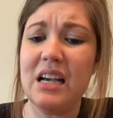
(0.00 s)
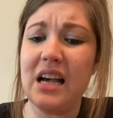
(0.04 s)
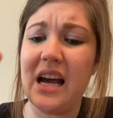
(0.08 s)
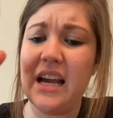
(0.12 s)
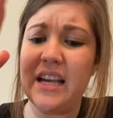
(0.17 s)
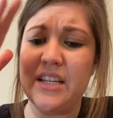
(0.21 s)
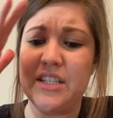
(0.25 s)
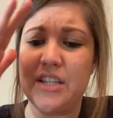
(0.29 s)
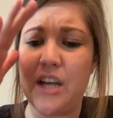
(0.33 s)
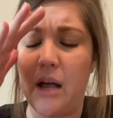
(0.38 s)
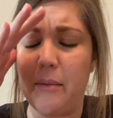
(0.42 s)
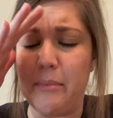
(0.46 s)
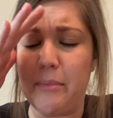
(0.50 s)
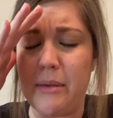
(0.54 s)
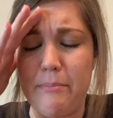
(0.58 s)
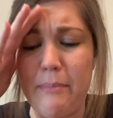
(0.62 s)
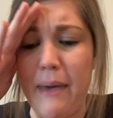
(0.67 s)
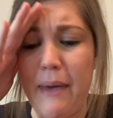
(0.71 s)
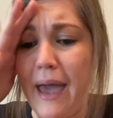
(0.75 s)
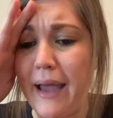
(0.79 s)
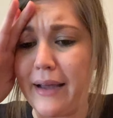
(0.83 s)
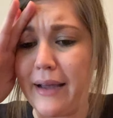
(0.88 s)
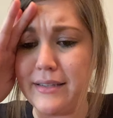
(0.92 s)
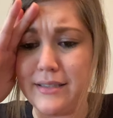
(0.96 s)
I shall be
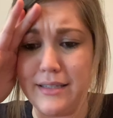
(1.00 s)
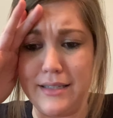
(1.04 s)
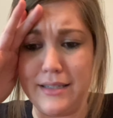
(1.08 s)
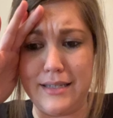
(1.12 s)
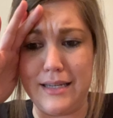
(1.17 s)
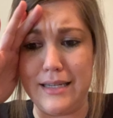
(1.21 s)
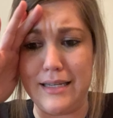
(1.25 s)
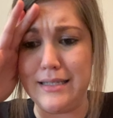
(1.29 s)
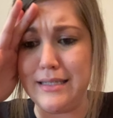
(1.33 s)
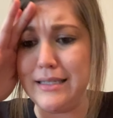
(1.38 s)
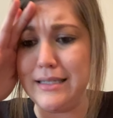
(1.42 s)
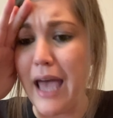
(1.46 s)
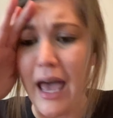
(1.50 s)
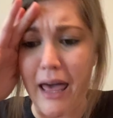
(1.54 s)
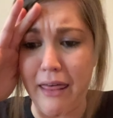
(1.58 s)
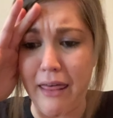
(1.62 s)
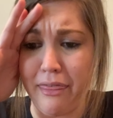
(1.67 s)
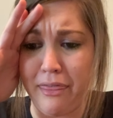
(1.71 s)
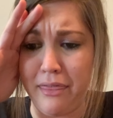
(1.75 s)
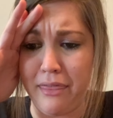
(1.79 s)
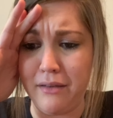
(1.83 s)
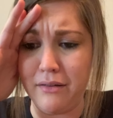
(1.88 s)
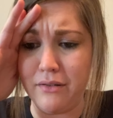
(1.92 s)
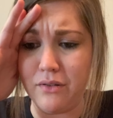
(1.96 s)
pecked to
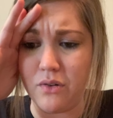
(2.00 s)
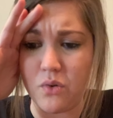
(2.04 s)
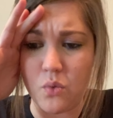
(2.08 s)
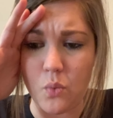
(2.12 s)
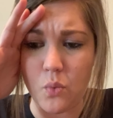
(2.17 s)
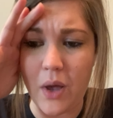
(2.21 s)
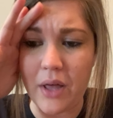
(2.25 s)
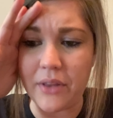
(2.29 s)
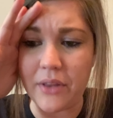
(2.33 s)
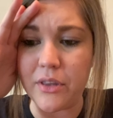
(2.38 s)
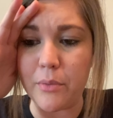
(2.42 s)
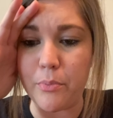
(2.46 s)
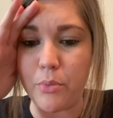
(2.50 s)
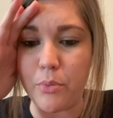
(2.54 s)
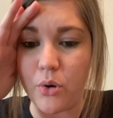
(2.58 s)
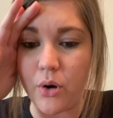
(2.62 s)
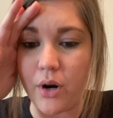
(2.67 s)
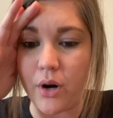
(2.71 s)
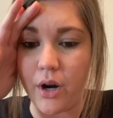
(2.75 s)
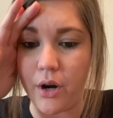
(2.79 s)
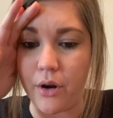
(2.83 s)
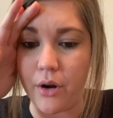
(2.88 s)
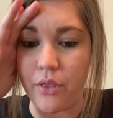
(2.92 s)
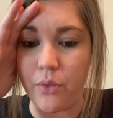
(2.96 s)
death, wailed the
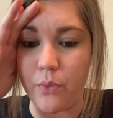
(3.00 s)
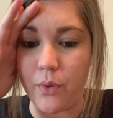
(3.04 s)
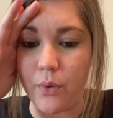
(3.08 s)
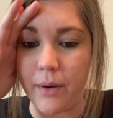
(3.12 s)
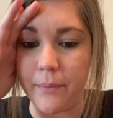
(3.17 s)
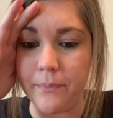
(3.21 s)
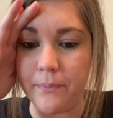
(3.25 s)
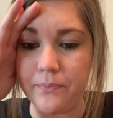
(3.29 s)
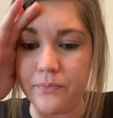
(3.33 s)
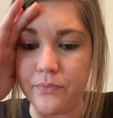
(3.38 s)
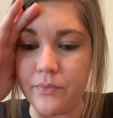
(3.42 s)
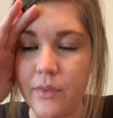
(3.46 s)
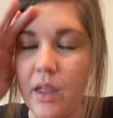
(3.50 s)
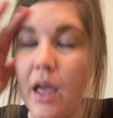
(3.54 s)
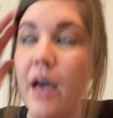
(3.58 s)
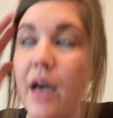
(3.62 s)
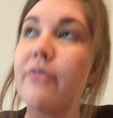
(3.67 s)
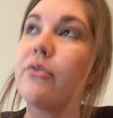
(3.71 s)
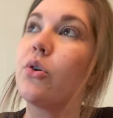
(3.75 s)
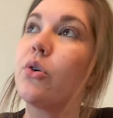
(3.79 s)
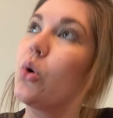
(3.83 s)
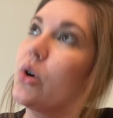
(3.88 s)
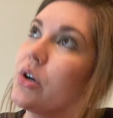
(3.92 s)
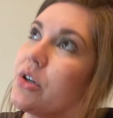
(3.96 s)
poor earthworm.
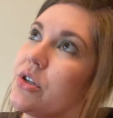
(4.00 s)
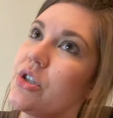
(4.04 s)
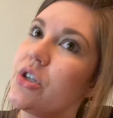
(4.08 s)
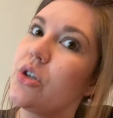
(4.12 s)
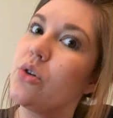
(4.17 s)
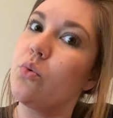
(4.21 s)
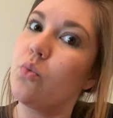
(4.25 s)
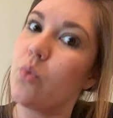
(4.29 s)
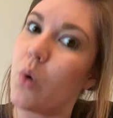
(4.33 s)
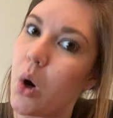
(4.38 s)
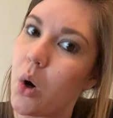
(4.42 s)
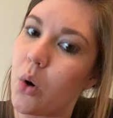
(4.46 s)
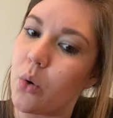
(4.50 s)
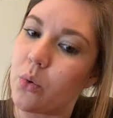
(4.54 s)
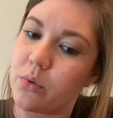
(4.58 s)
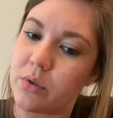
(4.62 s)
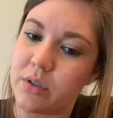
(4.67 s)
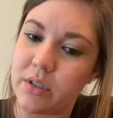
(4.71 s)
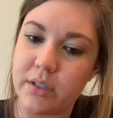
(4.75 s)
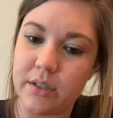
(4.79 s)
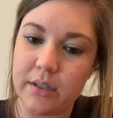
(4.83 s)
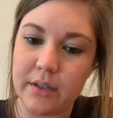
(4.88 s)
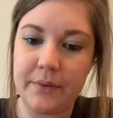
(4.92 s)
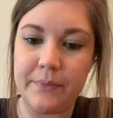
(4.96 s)
Of course you
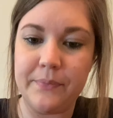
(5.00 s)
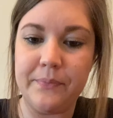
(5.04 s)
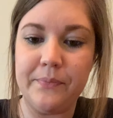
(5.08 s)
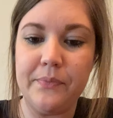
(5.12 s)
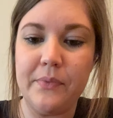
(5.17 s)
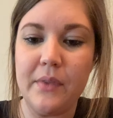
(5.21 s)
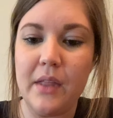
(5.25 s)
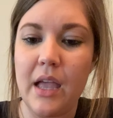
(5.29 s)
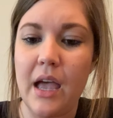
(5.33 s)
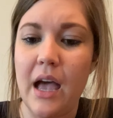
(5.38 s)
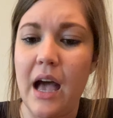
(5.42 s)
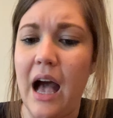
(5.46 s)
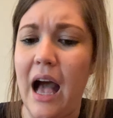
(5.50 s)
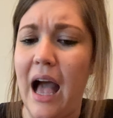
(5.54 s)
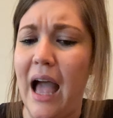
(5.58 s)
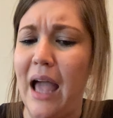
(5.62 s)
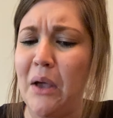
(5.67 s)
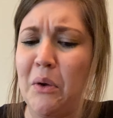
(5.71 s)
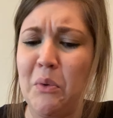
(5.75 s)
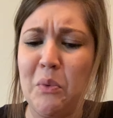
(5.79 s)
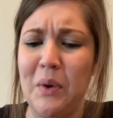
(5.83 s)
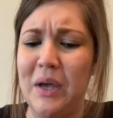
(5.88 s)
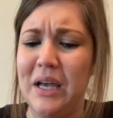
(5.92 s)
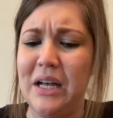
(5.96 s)
won't.
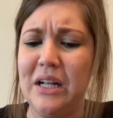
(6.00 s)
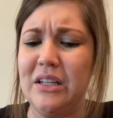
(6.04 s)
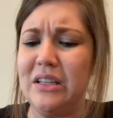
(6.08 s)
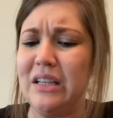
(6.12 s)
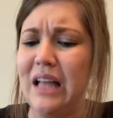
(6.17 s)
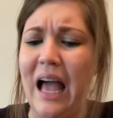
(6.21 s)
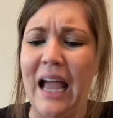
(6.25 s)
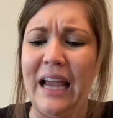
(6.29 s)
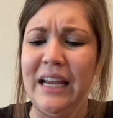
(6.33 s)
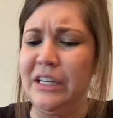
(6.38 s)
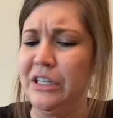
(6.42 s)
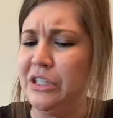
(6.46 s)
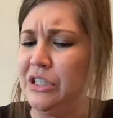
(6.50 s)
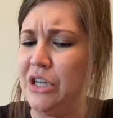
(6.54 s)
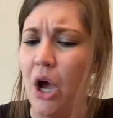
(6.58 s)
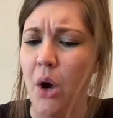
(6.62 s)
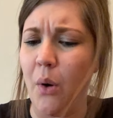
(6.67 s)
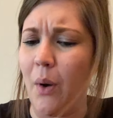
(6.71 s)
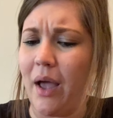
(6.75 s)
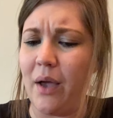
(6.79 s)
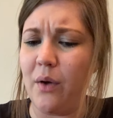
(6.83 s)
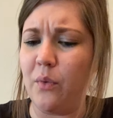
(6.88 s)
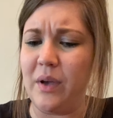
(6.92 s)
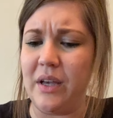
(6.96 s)
I will, I know
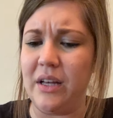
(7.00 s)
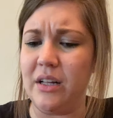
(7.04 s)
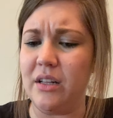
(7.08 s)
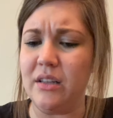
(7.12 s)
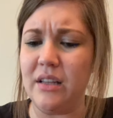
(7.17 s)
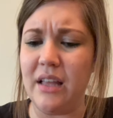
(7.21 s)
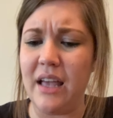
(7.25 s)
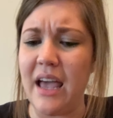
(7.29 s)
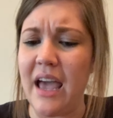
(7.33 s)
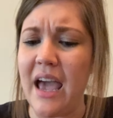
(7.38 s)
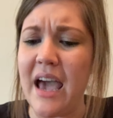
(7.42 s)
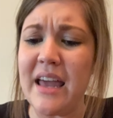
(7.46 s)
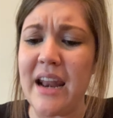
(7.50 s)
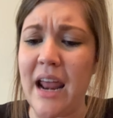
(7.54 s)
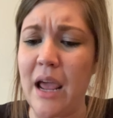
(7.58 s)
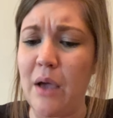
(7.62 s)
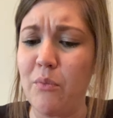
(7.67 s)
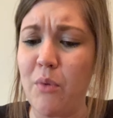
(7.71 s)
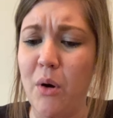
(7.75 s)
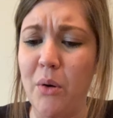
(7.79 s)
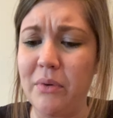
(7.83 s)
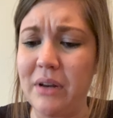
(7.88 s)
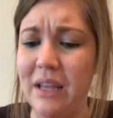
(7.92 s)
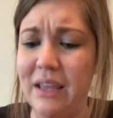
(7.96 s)
I will, and I
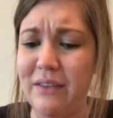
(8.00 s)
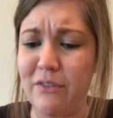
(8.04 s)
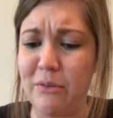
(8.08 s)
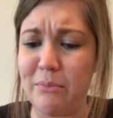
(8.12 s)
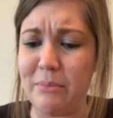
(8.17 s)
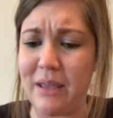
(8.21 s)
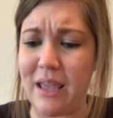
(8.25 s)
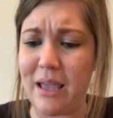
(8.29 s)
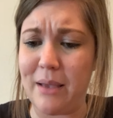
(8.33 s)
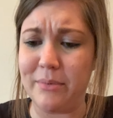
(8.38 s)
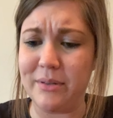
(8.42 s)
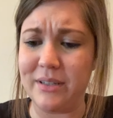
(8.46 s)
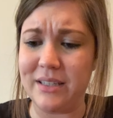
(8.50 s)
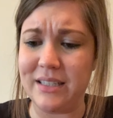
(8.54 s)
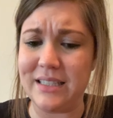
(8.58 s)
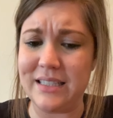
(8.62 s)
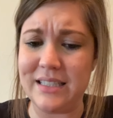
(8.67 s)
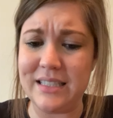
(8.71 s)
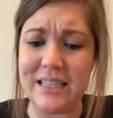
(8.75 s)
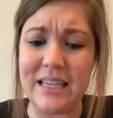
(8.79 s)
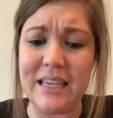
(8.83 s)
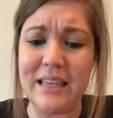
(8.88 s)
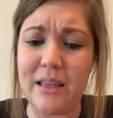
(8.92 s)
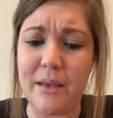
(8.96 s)
won't even be able to
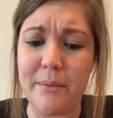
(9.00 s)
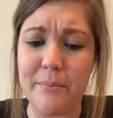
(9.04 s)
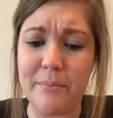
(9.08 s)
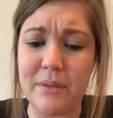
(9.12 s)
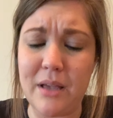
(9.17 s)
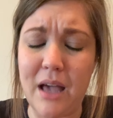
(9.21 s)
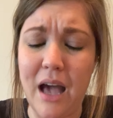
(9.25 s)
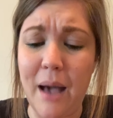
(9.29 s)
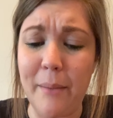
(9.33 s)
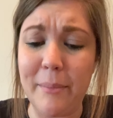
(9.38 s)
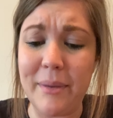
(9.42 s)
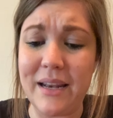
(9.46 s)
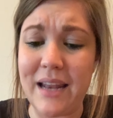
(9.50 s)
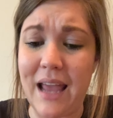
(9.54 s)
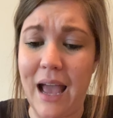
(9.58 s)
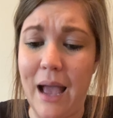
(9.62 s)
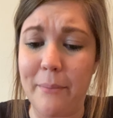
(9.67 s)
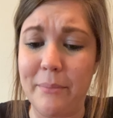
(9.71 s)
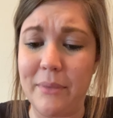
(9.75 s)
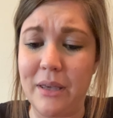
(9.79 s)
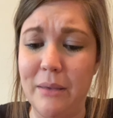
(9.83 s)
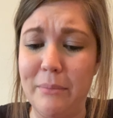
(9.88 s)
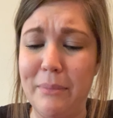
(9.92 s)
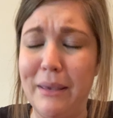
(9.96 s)
see them coming
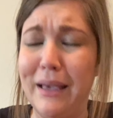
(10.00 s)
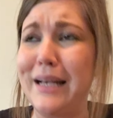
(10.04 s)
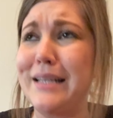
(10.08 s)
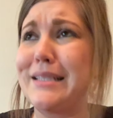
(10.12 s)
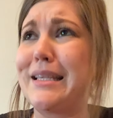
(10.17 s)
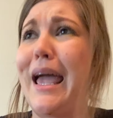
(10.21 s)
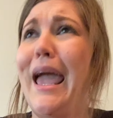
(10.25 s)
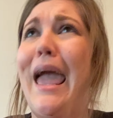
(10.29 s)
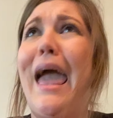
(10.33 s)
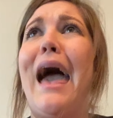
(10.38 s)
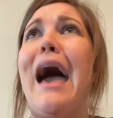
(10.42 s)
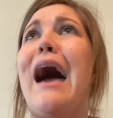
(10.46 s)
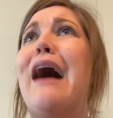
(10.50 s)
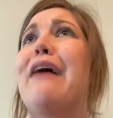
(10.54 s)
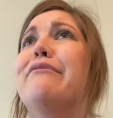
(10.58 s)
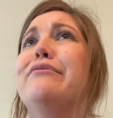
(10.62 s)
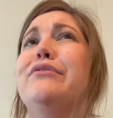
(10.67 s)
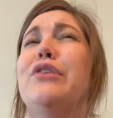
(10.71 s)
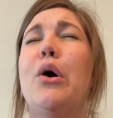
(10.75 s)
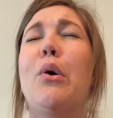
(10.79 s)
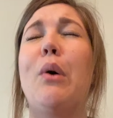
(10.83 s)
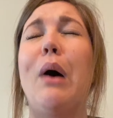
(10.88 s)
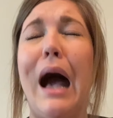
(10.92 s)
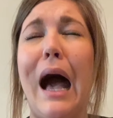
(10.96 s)
at me because I have
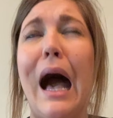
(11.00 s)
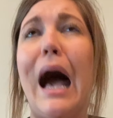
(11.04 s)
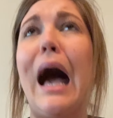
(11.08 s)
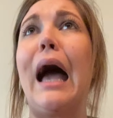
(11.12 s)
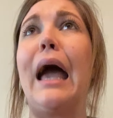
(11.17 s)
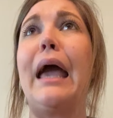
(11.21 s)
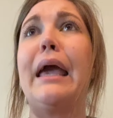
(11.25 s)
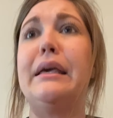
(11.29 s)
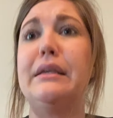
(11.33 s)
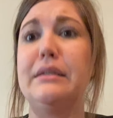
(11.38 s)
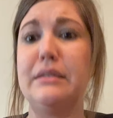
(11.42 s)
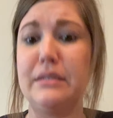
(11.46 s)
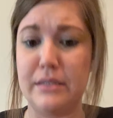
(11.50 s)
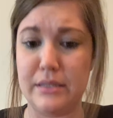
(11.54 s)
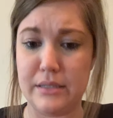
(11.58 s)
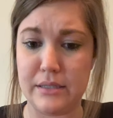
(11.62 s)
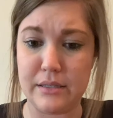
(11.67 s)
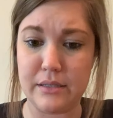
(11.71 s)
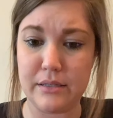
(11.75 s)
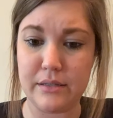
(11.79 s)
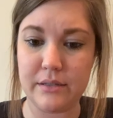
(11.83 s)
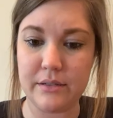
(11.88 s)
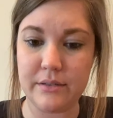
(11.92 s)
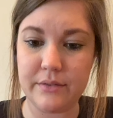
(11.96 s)
no eyes.